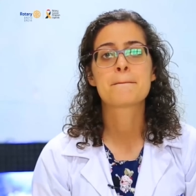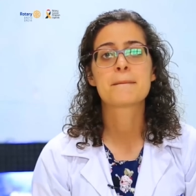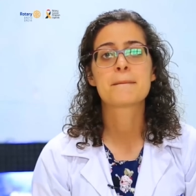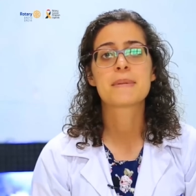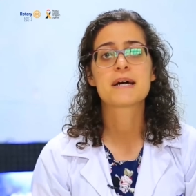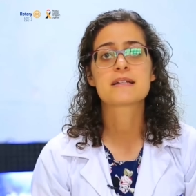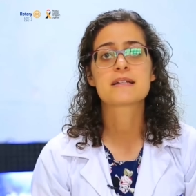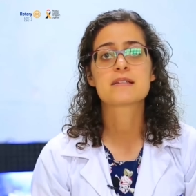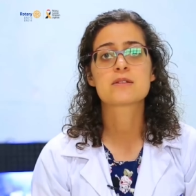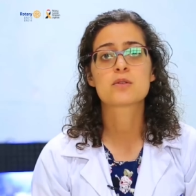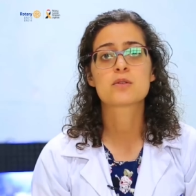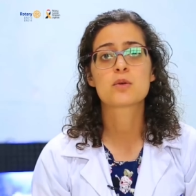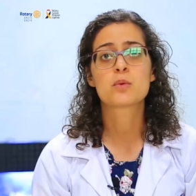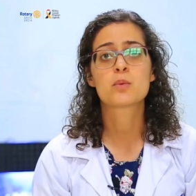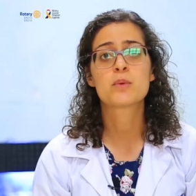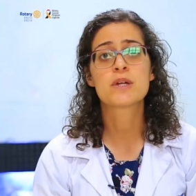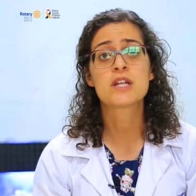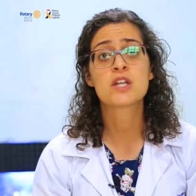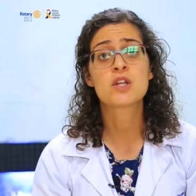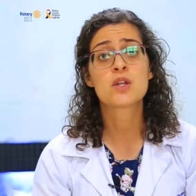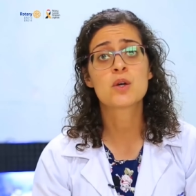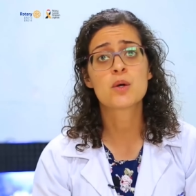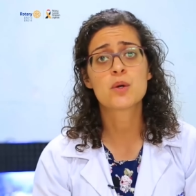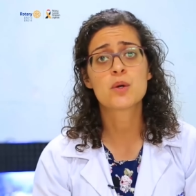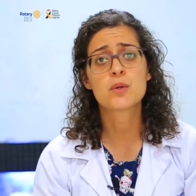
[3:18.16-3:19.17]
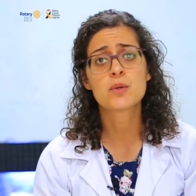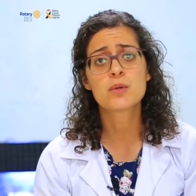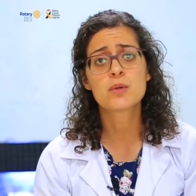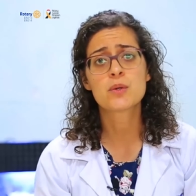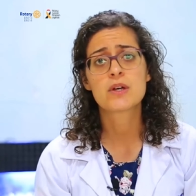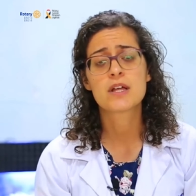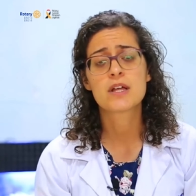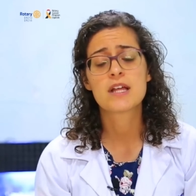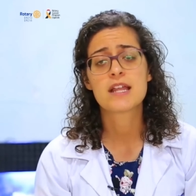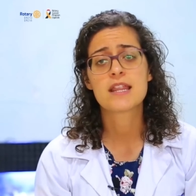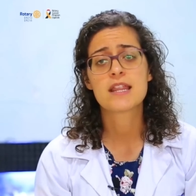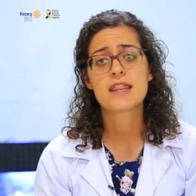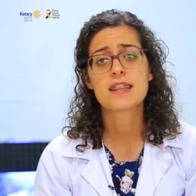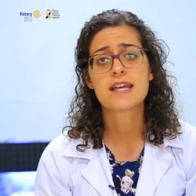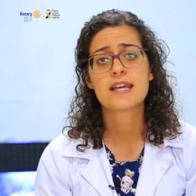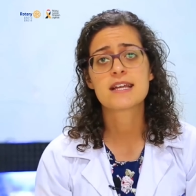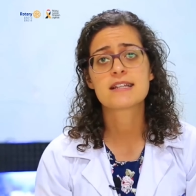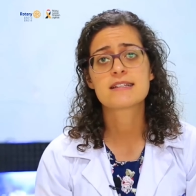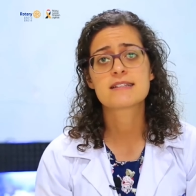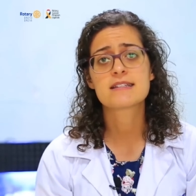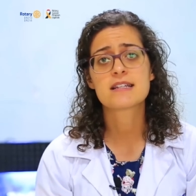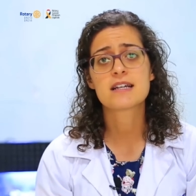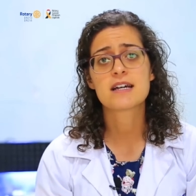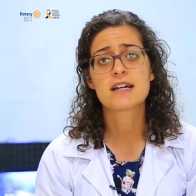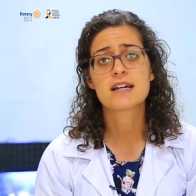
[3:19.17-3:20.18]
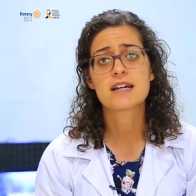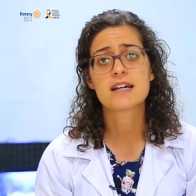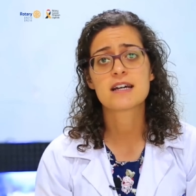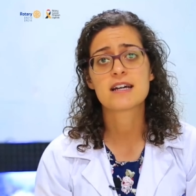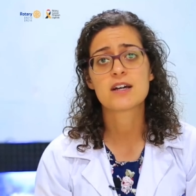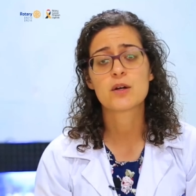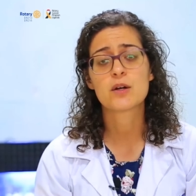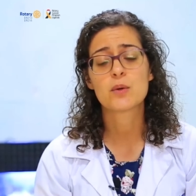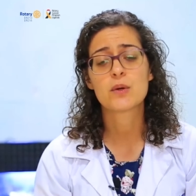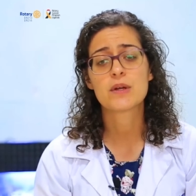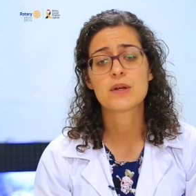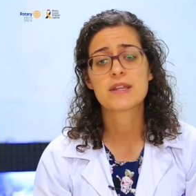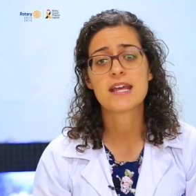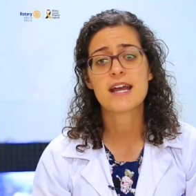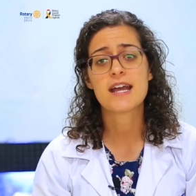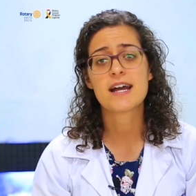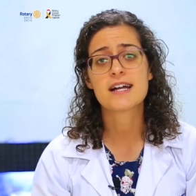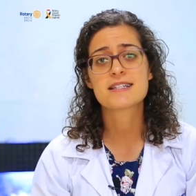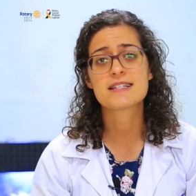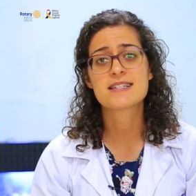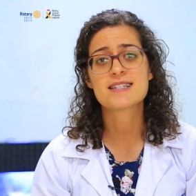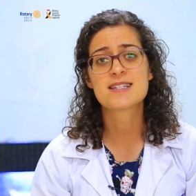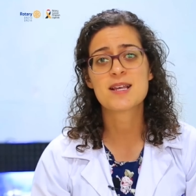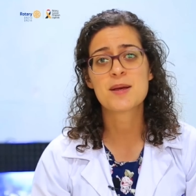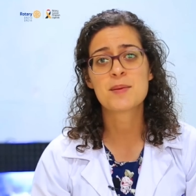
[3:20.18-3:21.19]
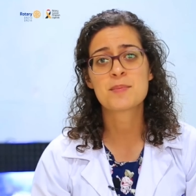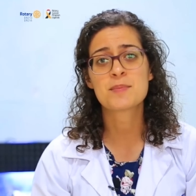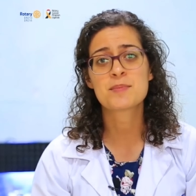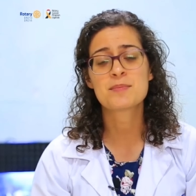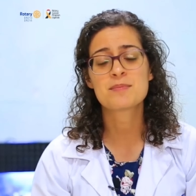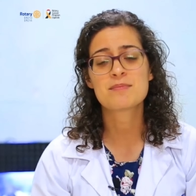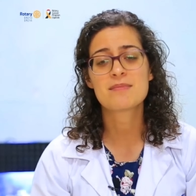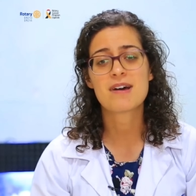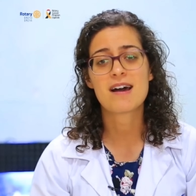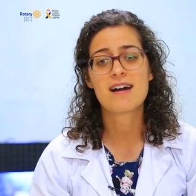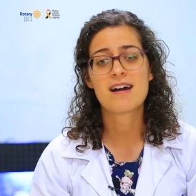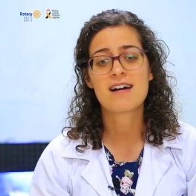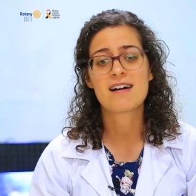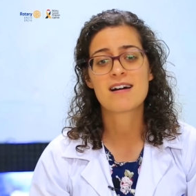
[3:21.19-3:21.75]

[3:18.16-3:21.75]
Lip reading: but we know that there are some